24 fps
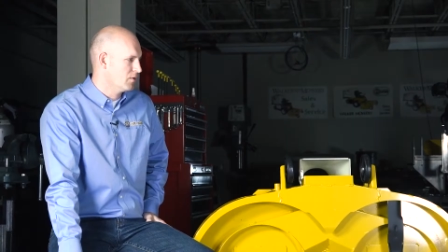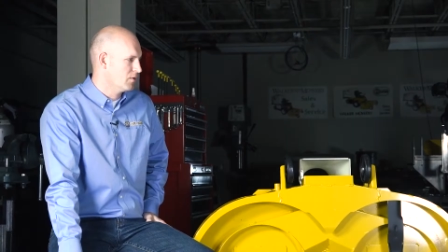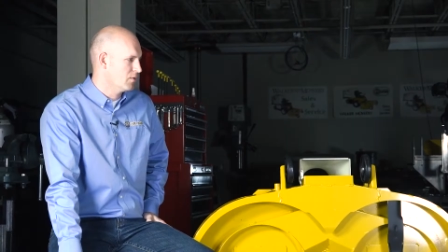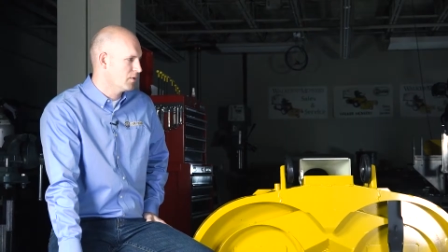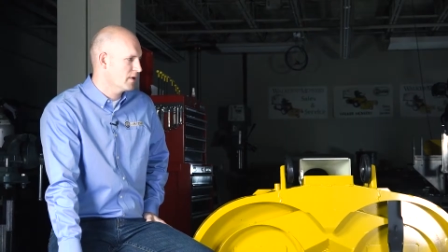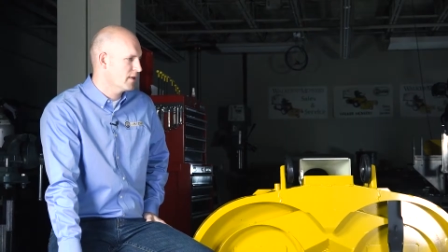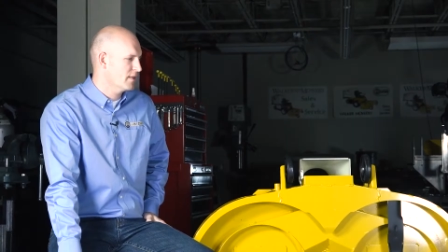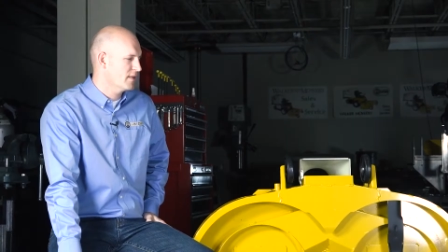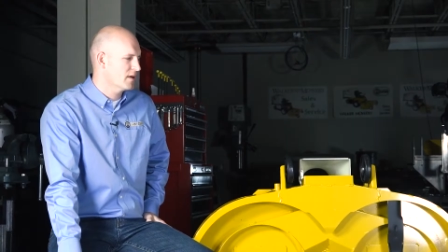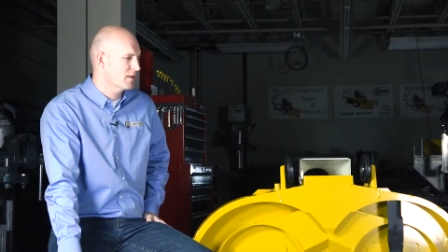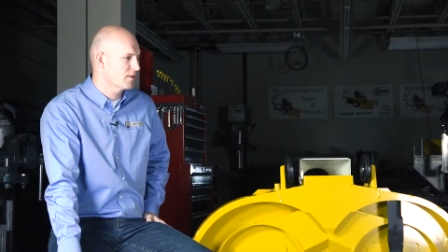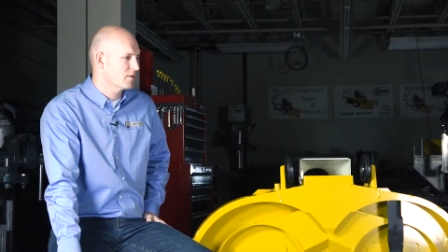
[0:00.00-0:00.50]
One
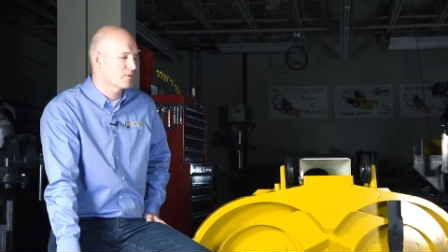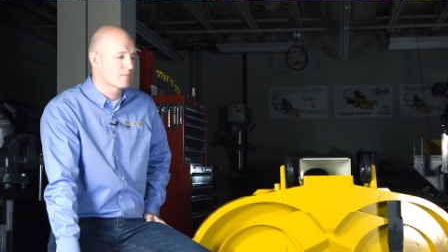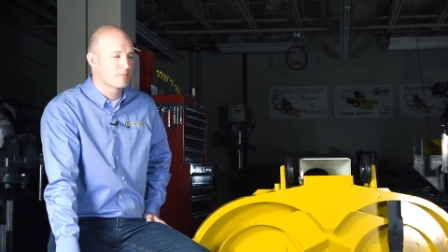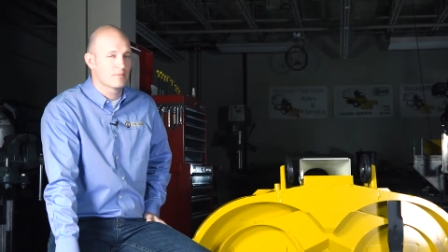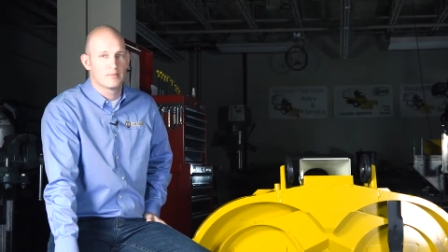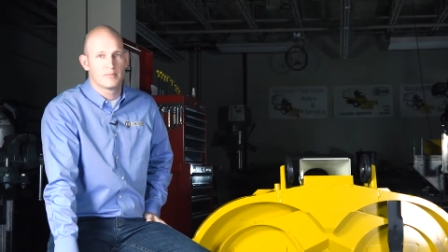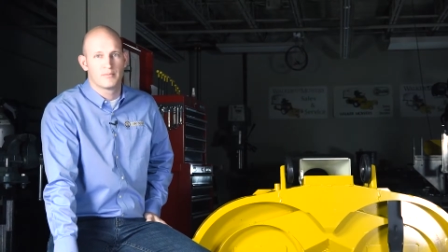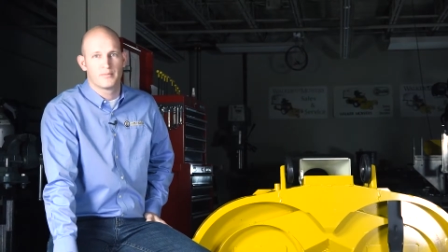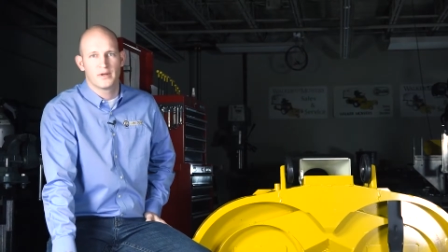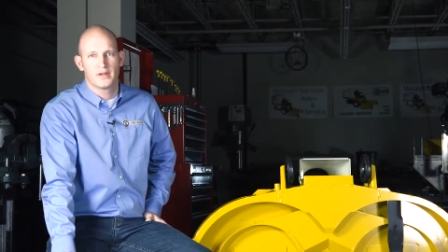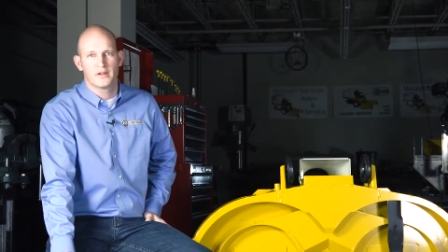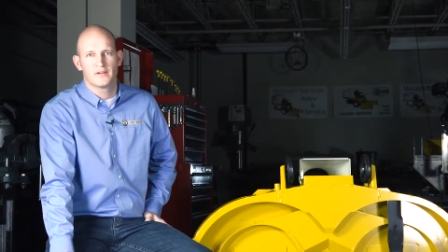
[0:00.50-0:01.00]
of the other
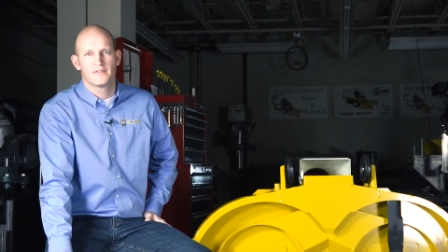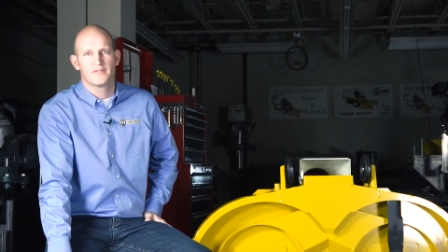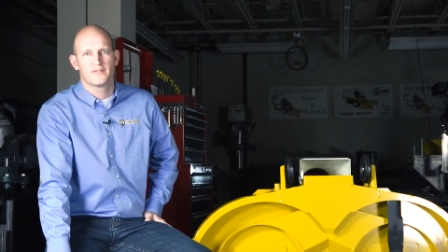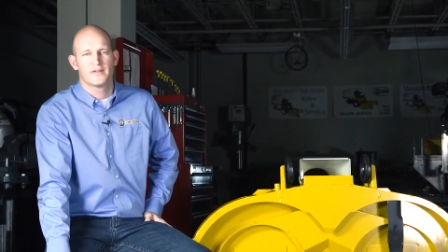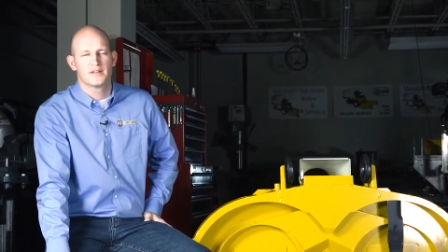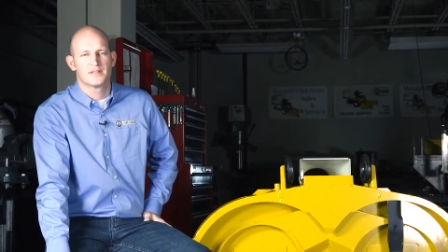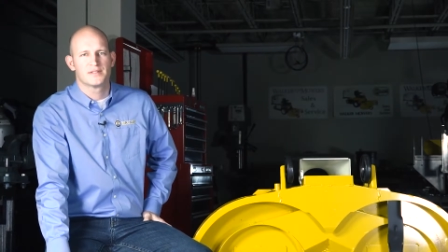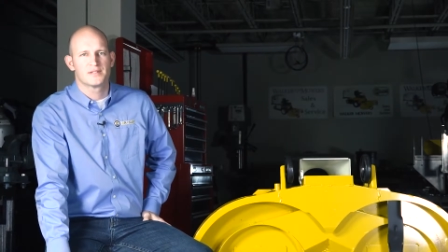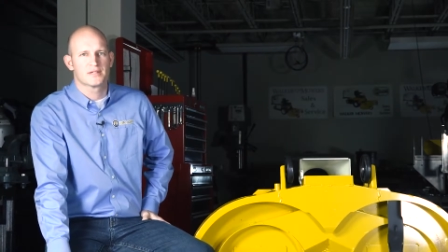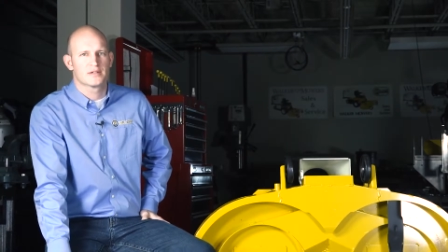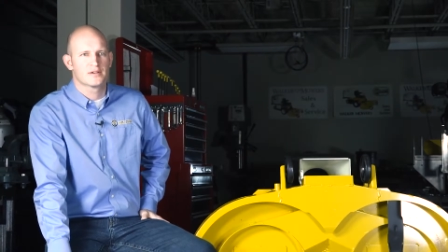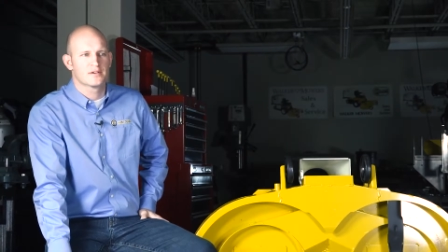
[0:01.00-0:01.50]

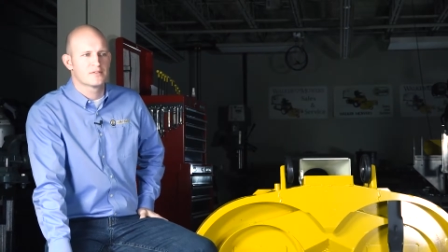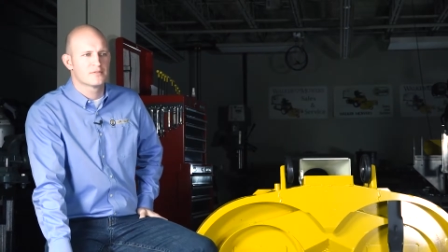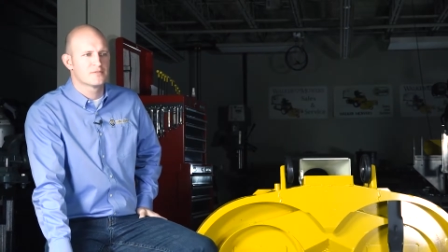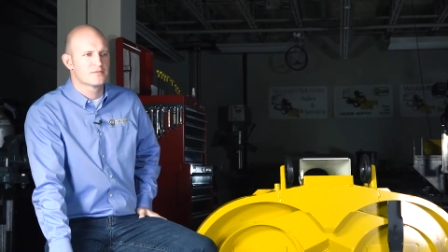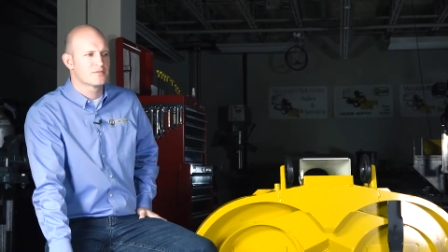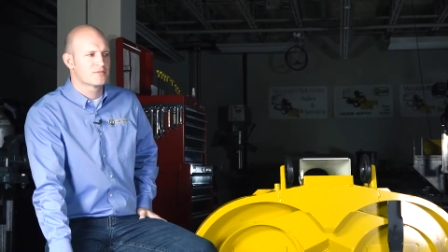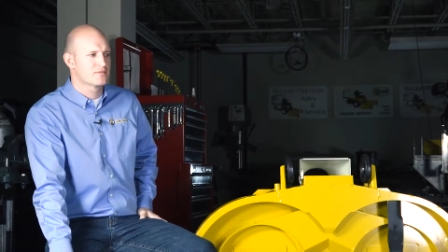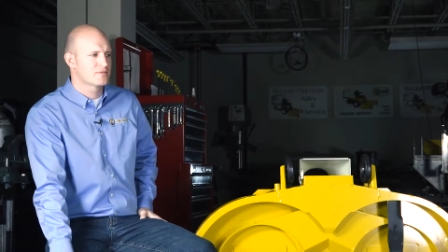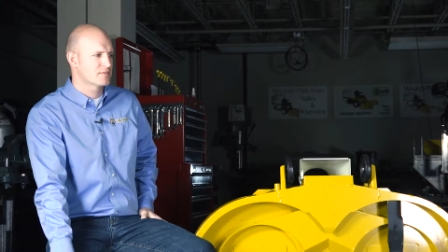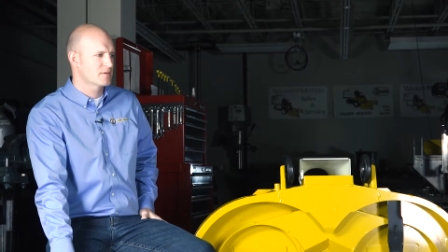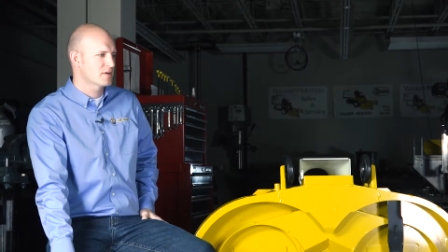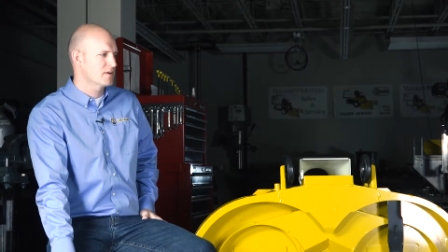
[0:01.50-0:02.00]
benefits of,